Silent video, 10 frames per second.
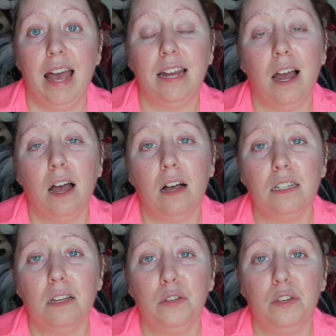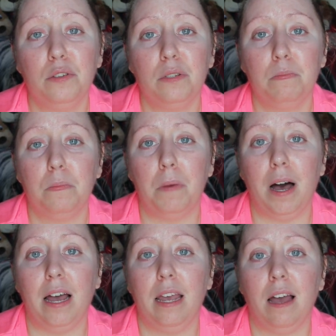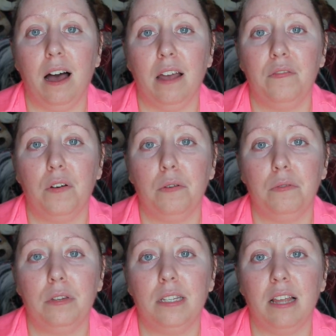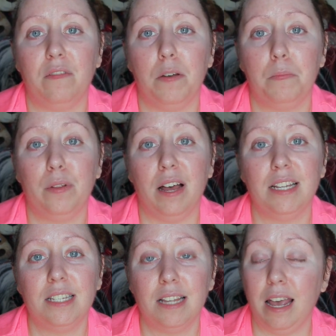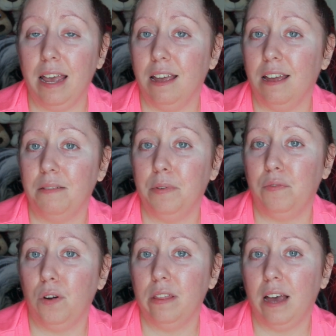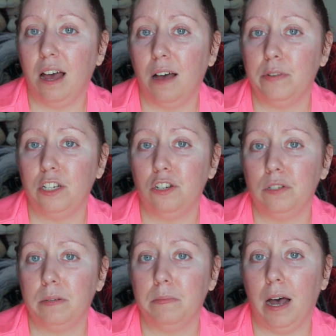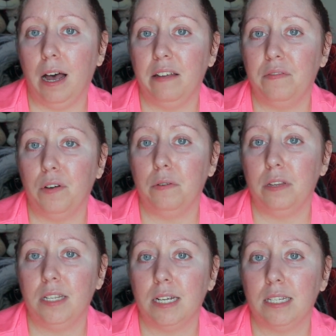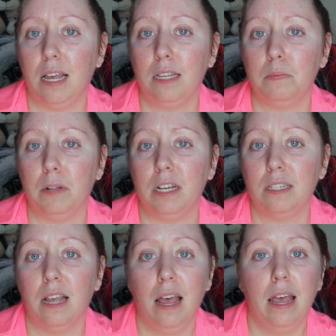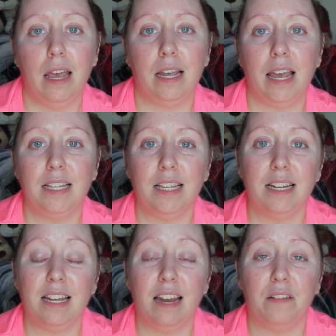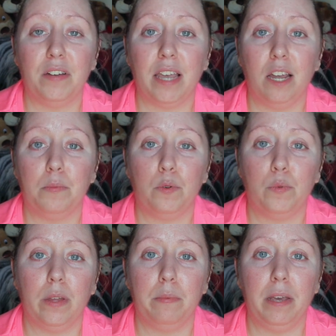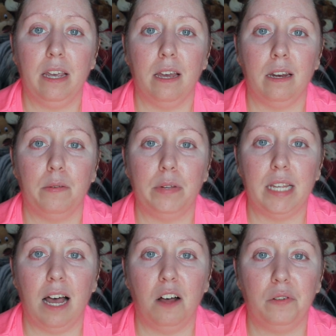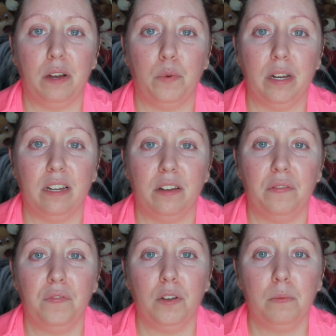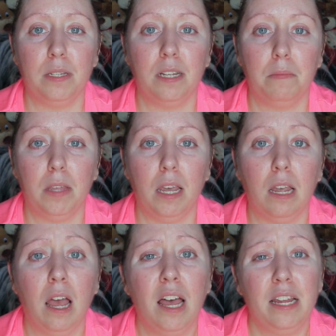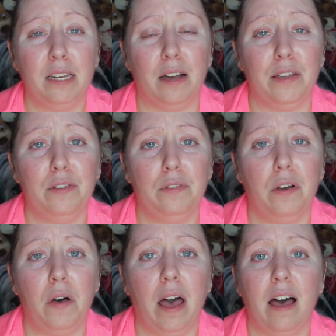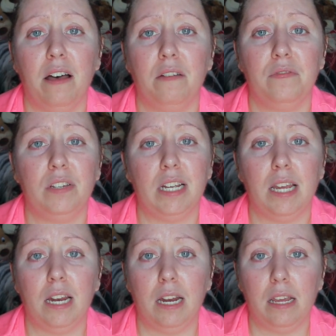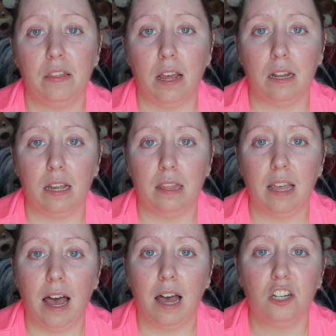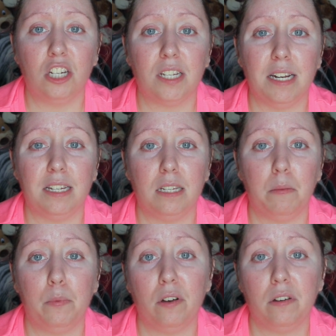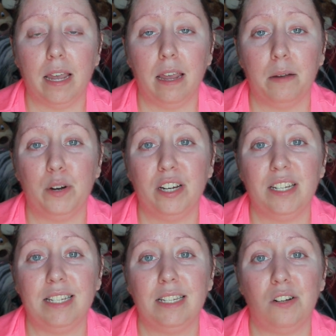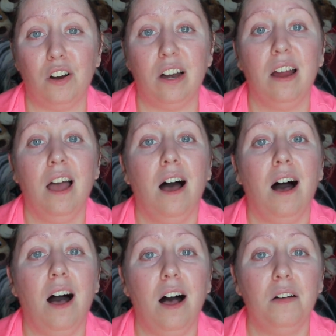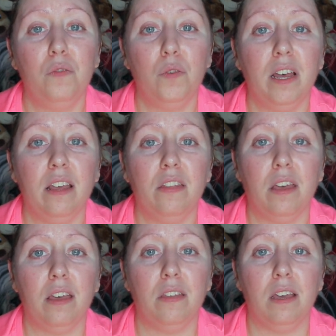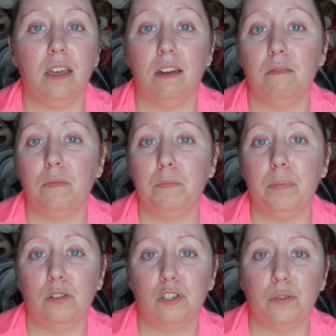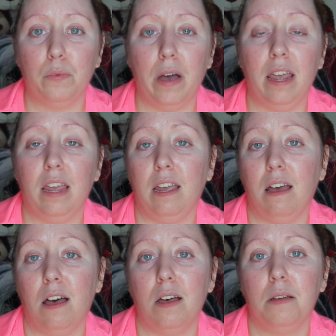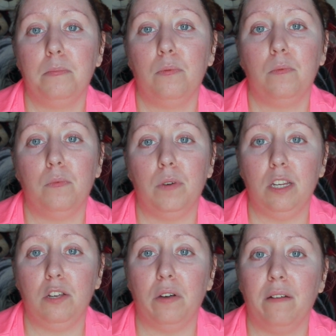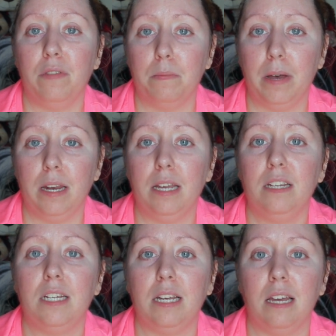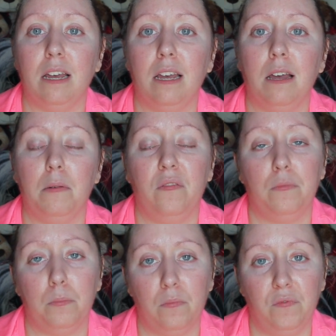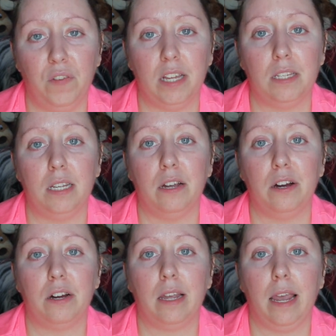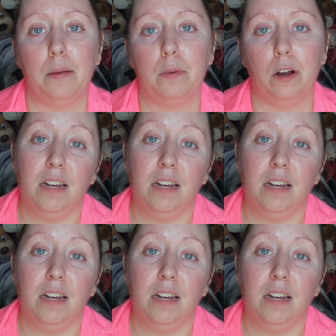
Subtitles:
And I also use my iPhone 7 Plus, and before that I was using my iPhone 6s Plus in case I didn't have a camera with me and I was out and I wanted to film something. Now you don't have to get anything like that, just get a simple camera to start off with and then build your way up when you have the money to get a fancier camera.